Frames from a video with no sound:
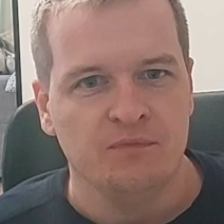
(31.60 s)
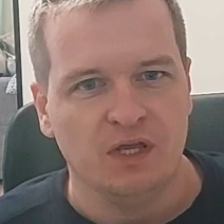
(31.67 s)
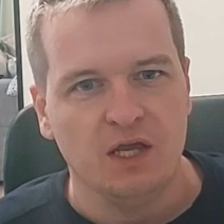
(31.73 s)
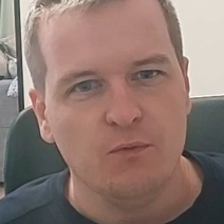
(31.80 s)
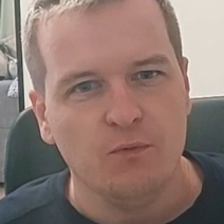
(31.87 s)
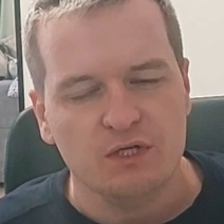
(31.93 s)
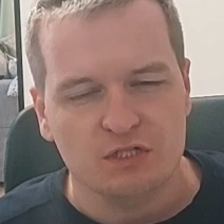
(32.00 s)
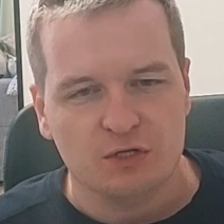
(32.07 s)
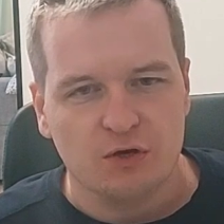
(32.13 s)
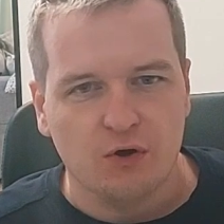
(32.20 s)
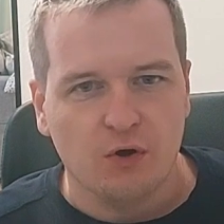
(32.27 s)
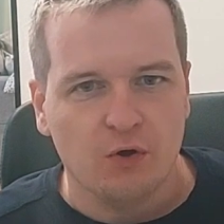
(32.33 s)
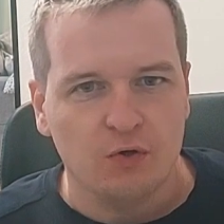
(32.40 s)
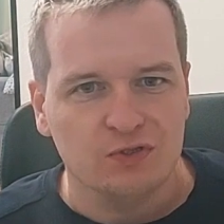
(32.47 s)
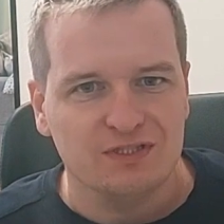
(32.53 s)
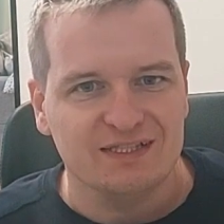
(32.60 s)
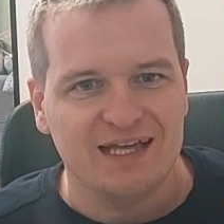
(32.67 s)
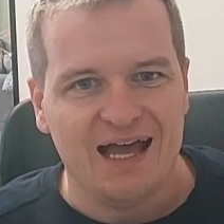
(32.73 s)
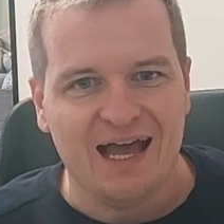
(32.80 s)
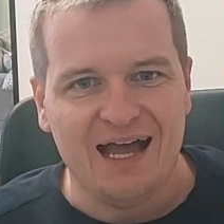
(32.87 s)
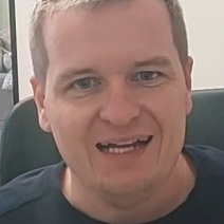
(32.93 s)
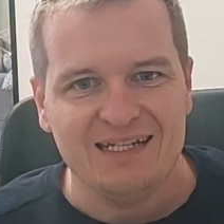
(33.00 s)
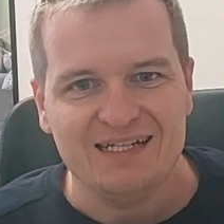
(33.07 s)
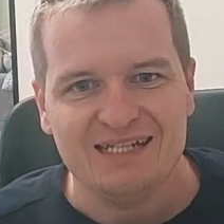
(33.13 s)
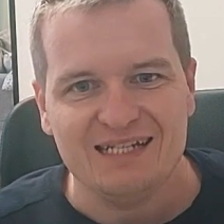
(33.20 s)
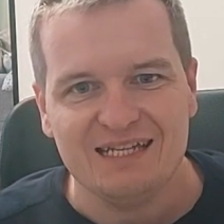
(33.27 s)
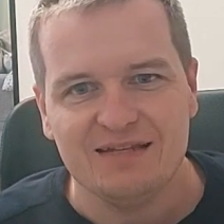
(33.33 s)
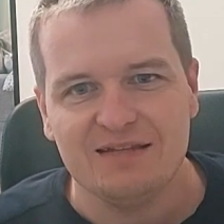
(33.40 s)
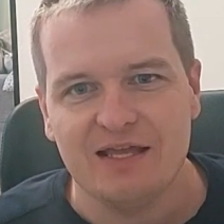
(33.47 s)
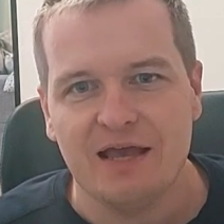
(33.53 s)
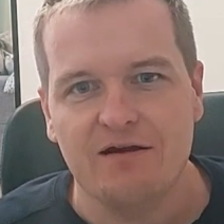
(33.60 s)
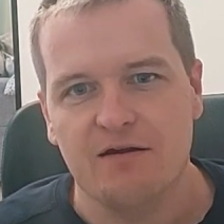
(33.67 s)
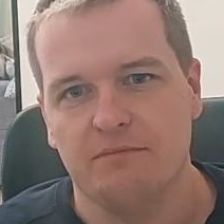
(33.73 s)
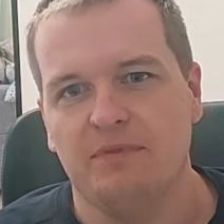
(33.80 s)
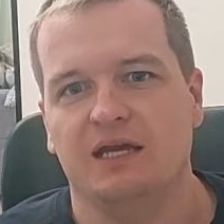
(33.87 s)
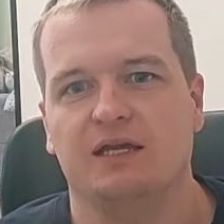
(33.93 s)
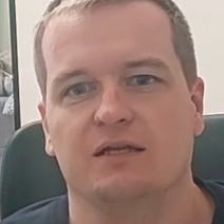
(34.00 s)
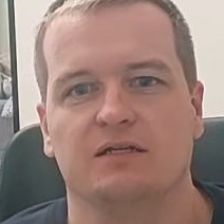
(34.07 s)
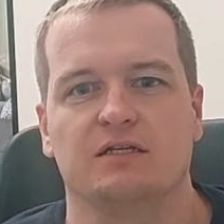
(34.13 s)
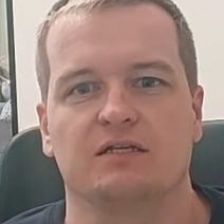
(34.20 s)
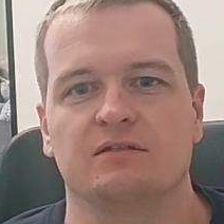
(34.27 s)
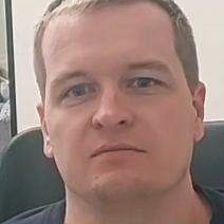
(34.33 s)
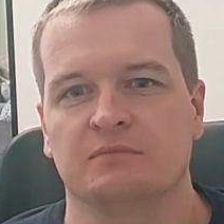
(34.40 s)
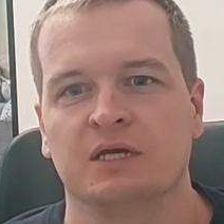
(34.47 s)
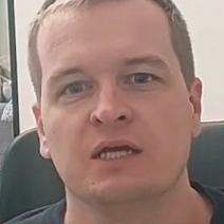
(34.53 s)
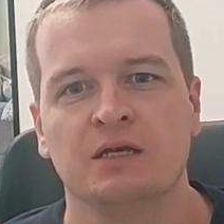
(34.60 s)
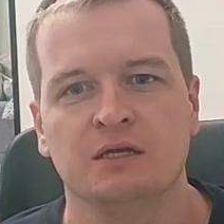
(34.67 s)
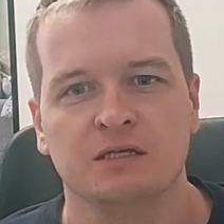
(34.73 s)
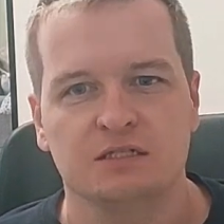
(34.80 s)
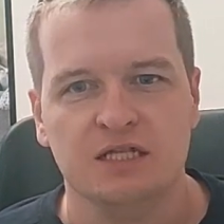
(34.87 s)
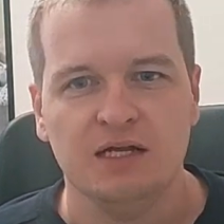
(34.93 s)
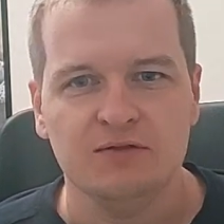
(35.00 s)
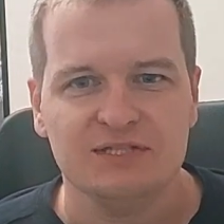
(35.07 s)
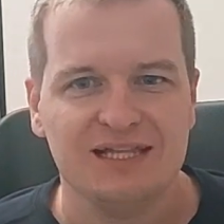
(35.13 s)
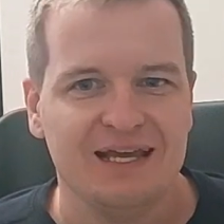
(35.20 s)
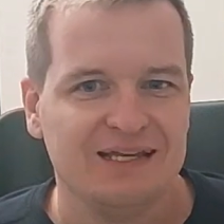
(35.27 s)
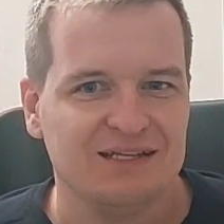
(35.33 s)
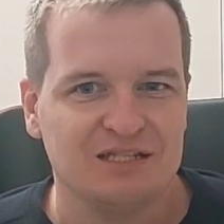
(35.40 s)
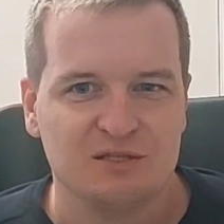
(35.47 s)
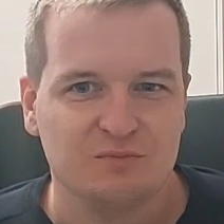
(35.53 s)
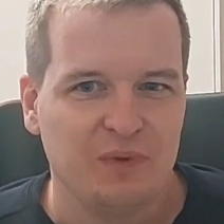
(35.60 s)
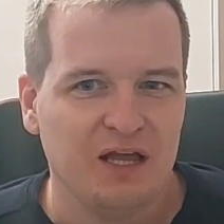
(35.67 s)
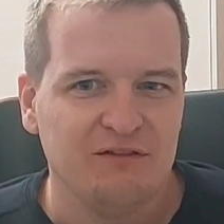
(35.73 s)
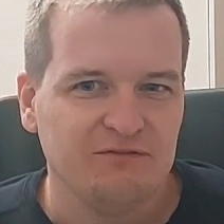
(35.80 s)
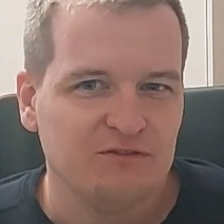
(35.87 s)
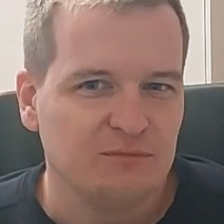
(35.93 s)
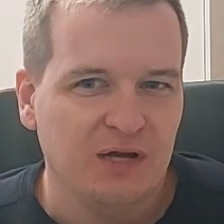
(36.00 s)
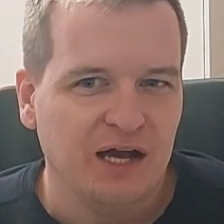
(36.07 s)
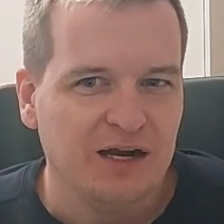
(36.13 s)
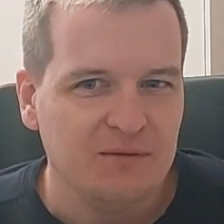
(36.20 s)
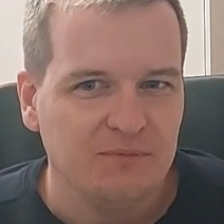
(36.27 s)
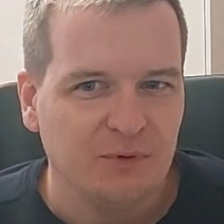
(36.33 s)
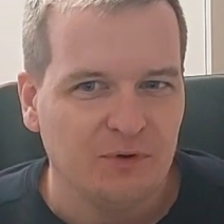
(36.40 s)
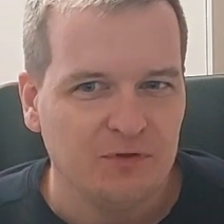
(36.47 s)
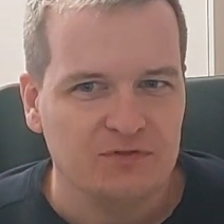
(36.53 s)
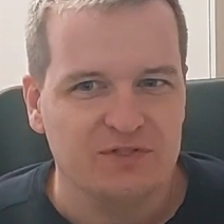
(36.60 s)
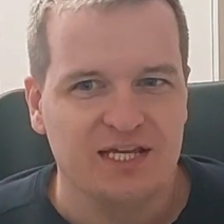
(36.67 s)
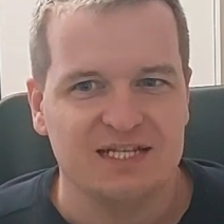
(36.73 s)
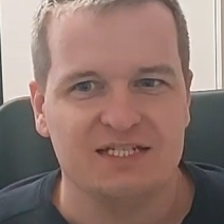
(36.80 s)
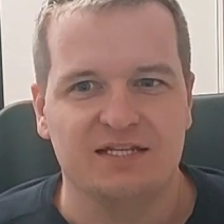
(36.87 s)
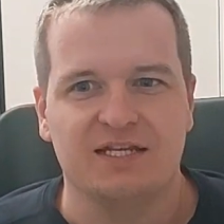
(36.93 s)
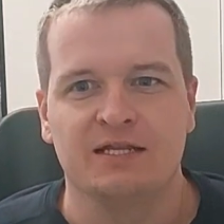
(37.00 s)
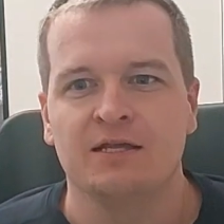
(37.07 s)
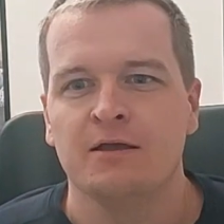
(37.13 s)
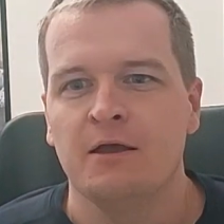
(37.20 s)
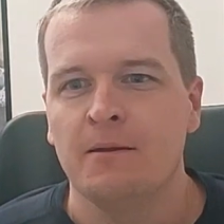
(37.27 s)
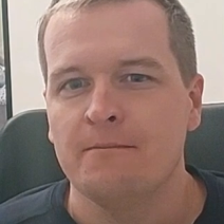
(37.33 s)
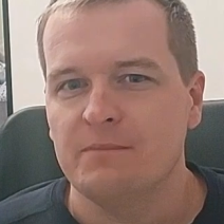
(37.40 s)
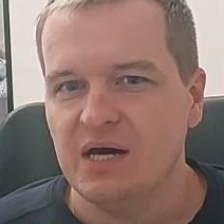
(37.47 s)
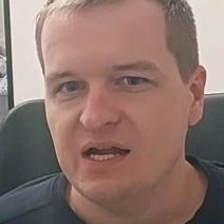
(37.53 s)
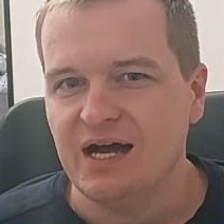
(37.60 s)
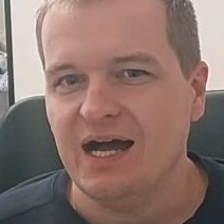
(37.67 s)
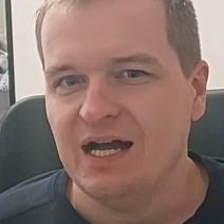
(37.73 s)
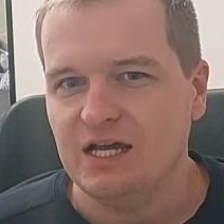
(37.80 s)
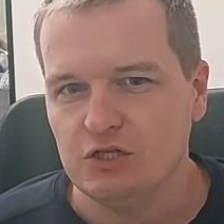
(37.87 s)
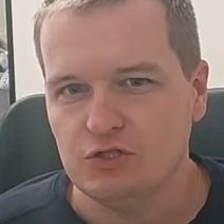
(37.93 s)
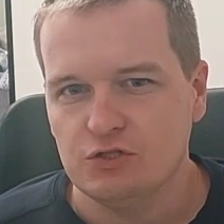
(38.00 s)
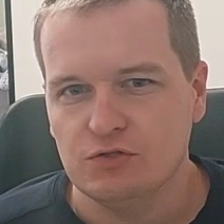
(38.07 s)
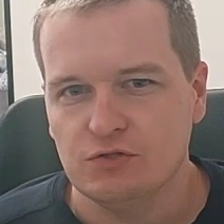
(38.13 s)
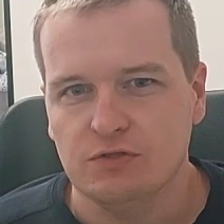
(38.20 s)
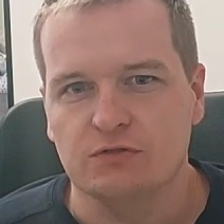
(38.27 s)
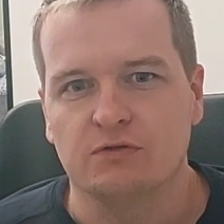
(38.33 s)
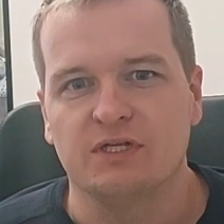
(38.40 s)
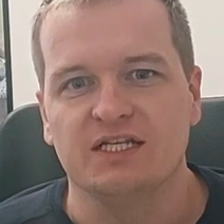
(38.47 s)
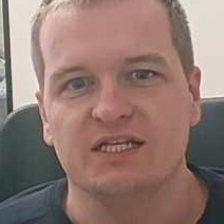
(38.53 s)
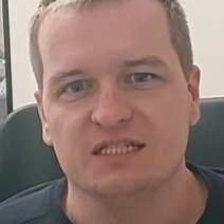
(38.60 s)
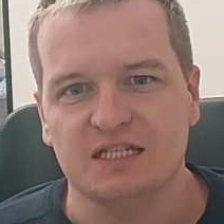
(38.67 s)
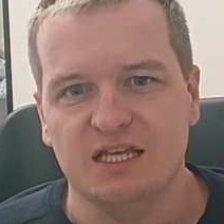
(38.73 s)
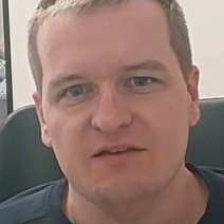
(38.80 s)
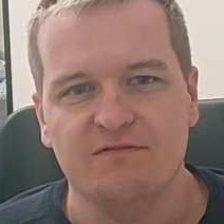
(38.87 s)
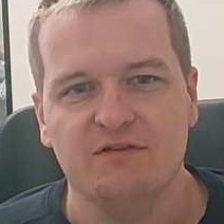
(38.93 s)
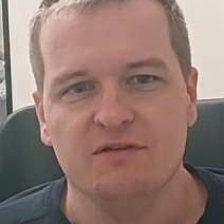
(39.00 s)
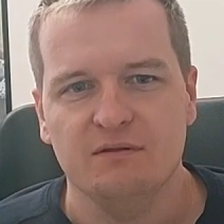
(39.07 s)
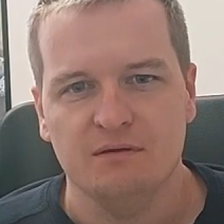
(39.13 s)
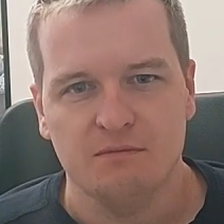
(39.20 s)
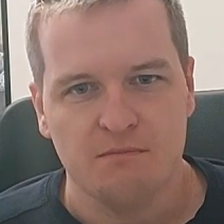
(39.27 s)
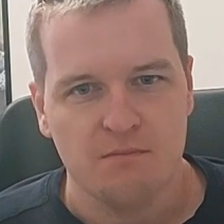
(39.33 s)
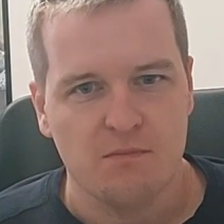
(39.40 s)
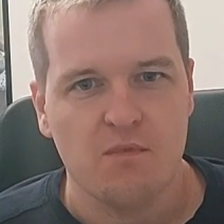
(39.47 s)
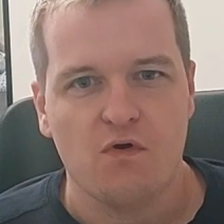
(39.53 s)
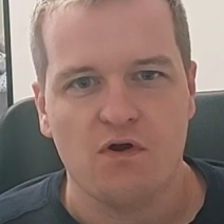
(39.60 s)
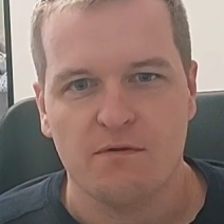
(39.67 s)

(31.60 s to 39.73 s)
It was called the Antikythera Mechanism. Sounds like a spell from Harry Potter, doesn't it? But I assure you, it's even more